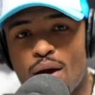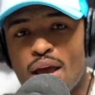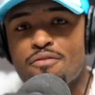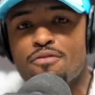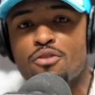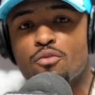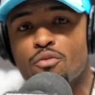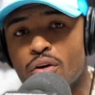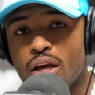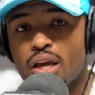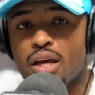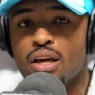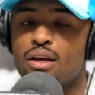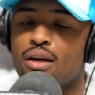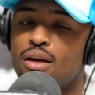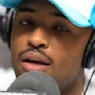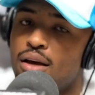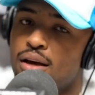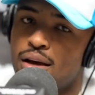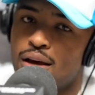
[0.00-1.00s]
wavering.
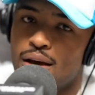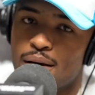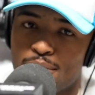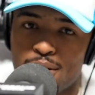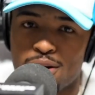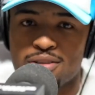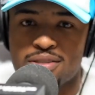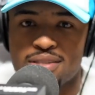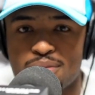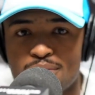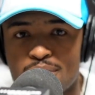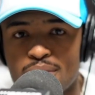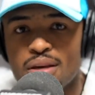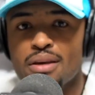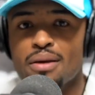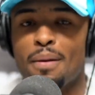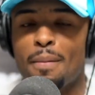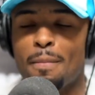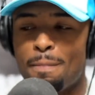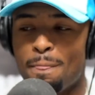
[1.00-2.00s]
Marcy
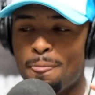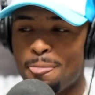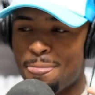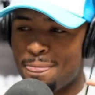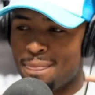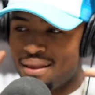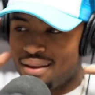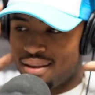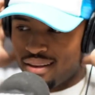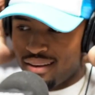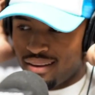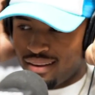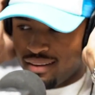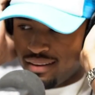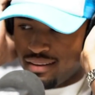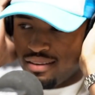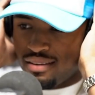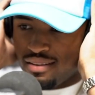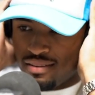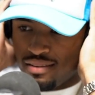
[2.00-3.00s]
Me.
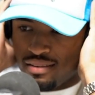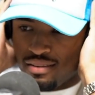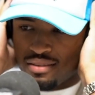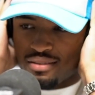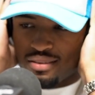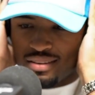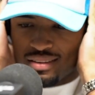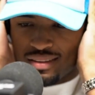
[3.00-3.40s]
Wow. This